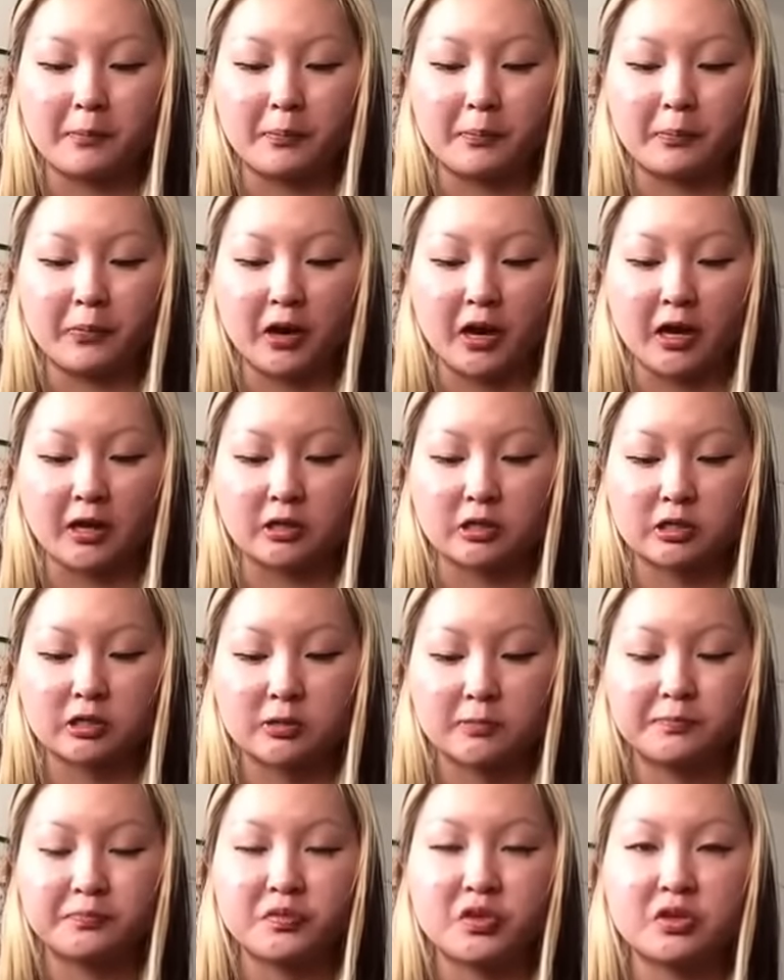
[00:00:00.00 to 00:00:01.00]
But
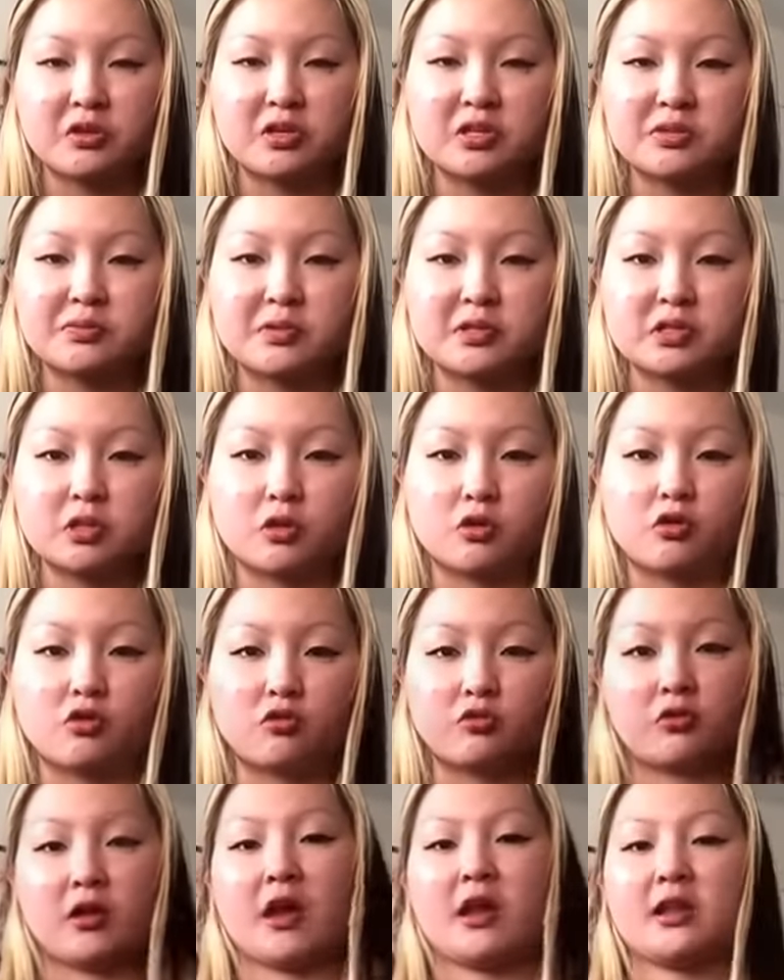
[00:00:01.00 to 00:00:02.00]
this was a
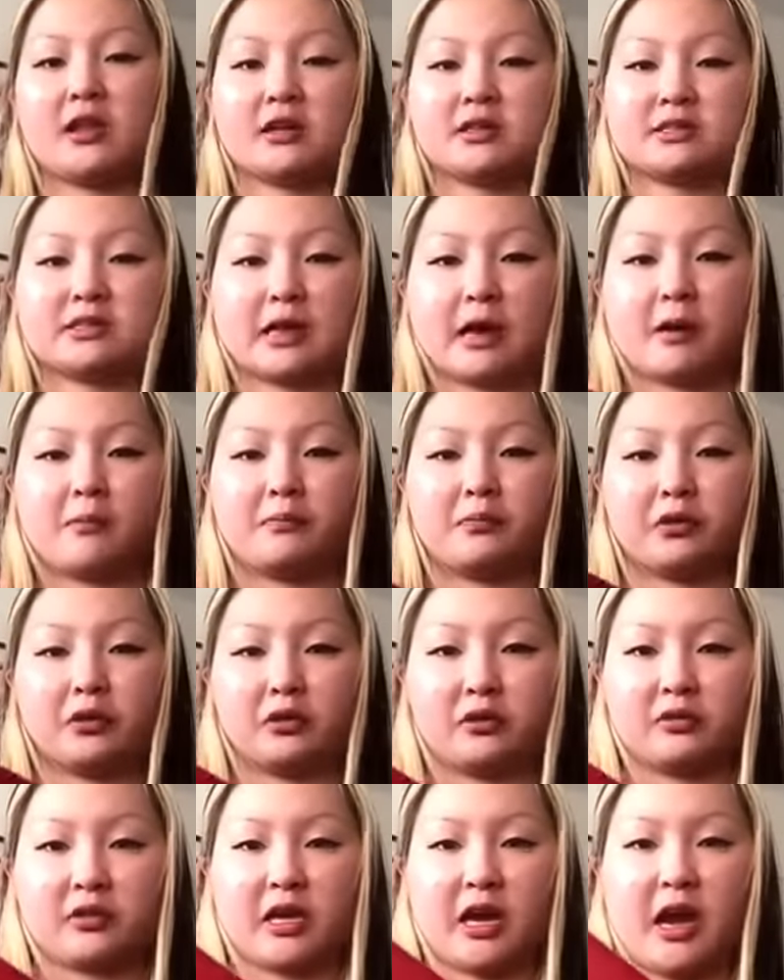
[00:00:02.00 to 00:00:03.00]
great
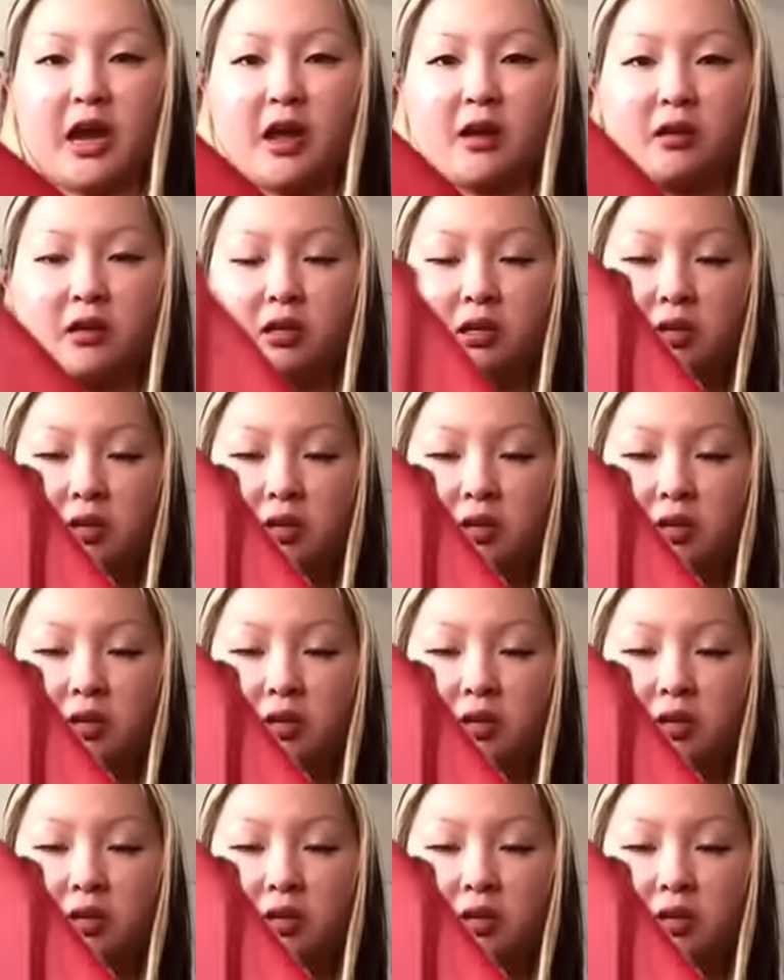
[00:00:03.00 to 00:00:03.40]
example that